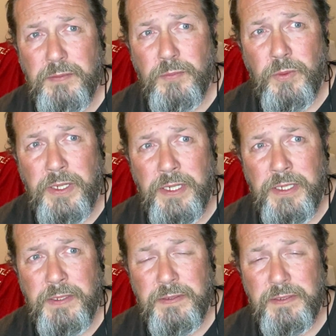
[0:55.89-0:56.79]

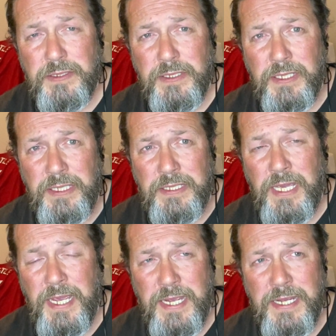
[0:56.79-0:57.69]
where he
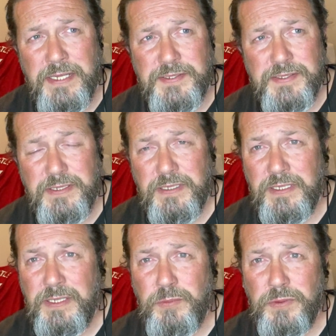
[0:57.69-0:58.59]
cares and
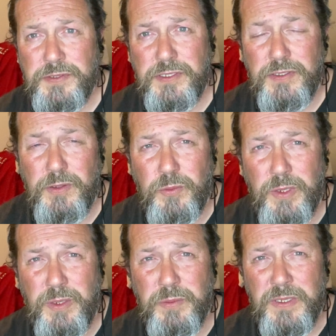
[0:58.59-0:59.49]
he wants to do
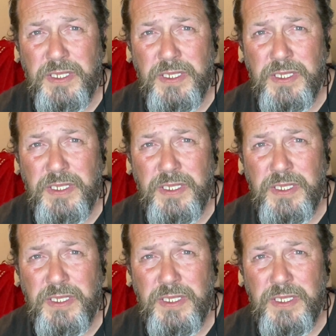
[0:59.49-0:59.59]
well.